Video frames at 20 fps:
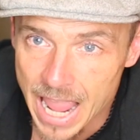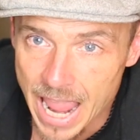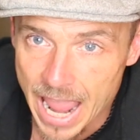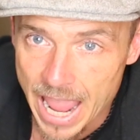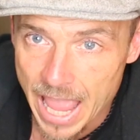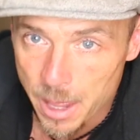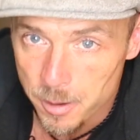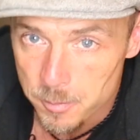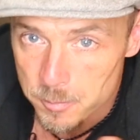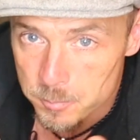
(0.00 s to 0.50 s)

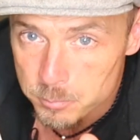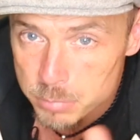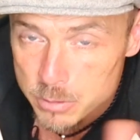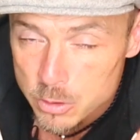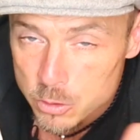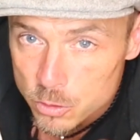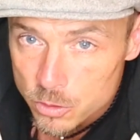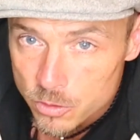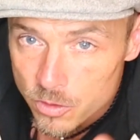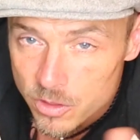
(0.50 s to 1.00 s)
and
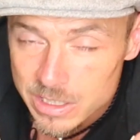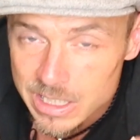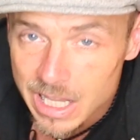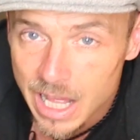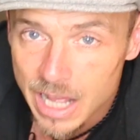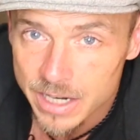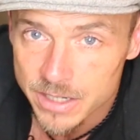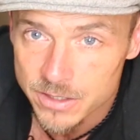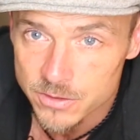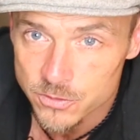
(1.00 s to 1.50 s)
blur the
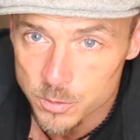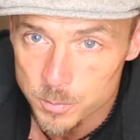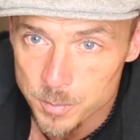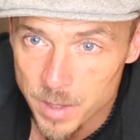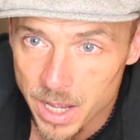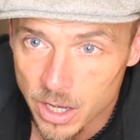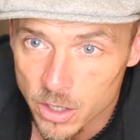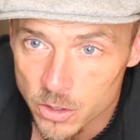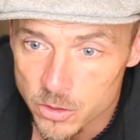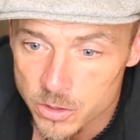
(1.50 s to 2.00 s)
lines
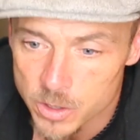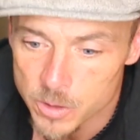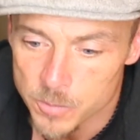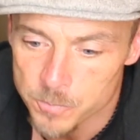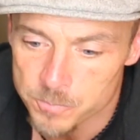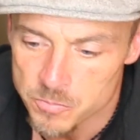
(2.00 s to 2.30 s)
about